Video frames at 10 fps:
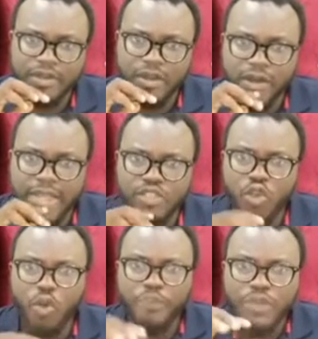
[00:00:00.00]
alright,
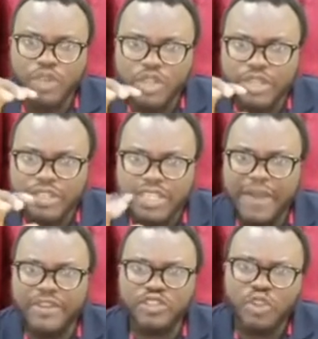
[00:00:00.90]
so
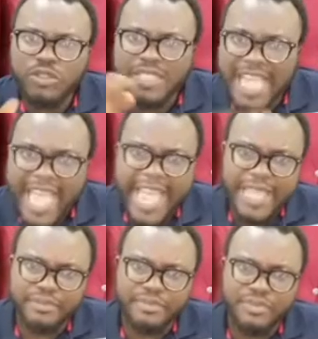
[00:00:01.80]
there is no
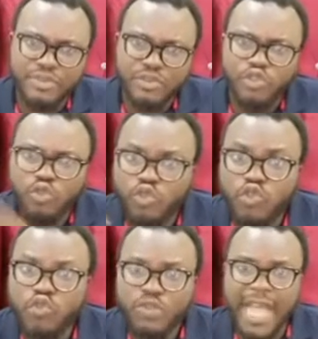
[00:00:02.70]
time to
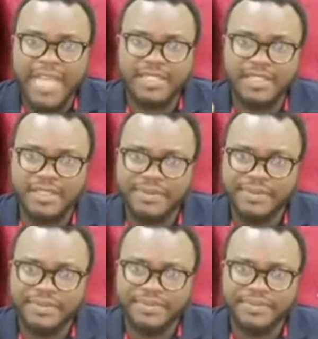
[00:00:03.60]
do that.
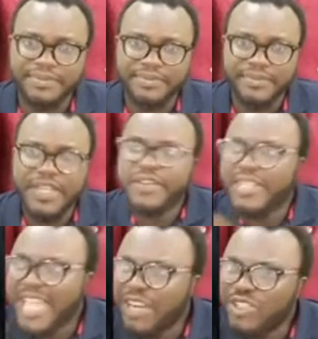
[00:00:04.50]

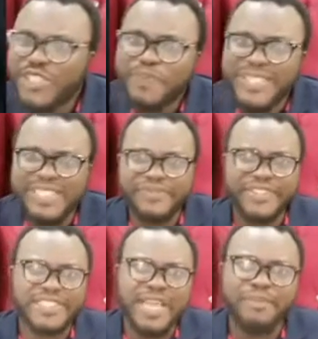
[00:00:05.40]
There are no
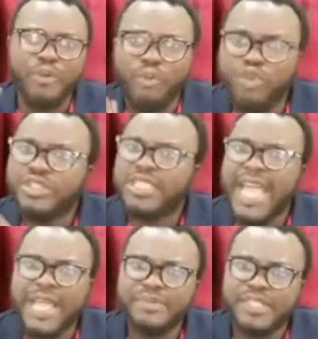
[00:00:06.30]
specific time, but most
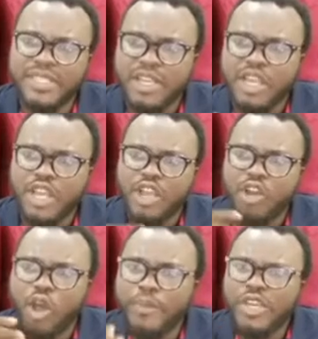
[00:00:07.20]
times,
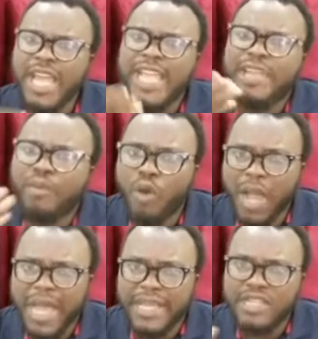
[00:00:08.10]
communal
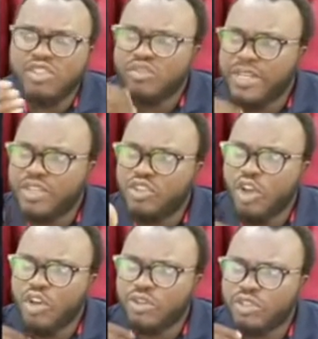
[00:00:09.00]
Imoa is usually
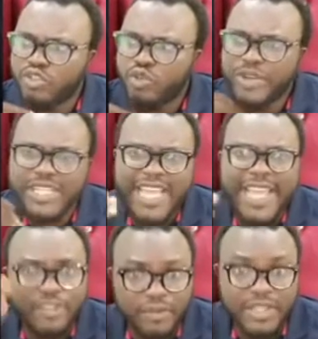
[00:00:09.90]
done during the
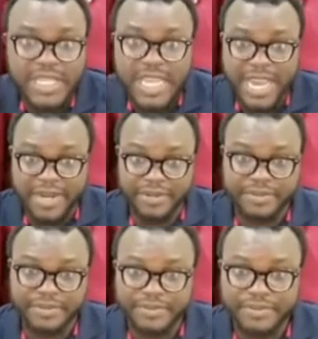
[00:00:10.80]
end of the year.
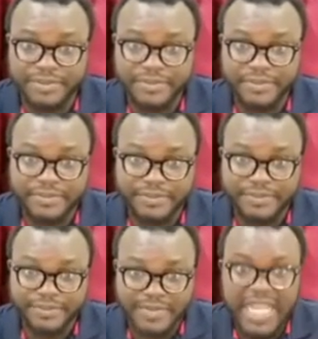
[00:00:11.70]

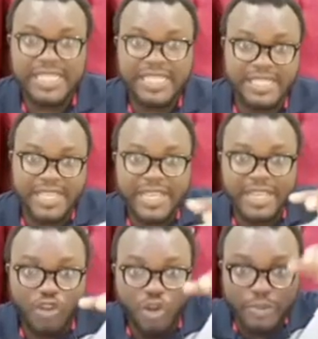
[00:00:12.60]
That is
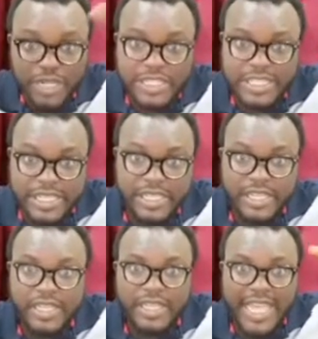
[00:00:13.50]
a
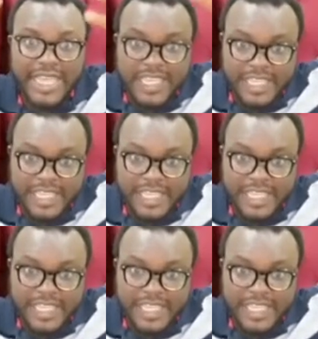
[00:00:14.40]
community. But